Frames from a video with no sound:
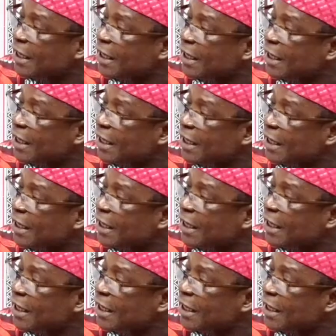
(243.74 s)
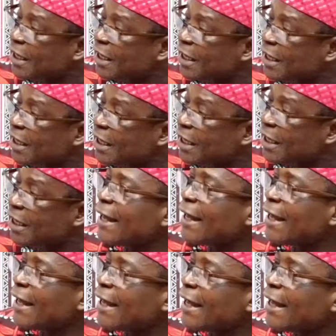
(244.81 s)

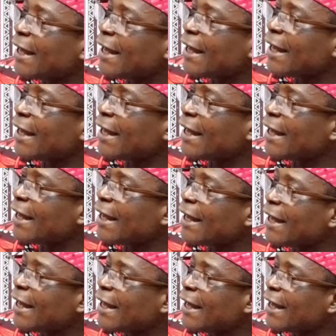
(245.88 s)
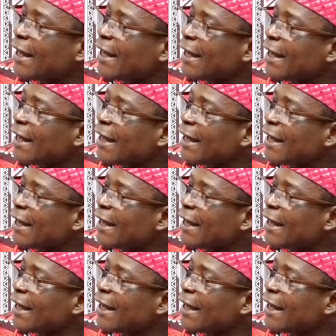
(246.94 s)
(no one is talking)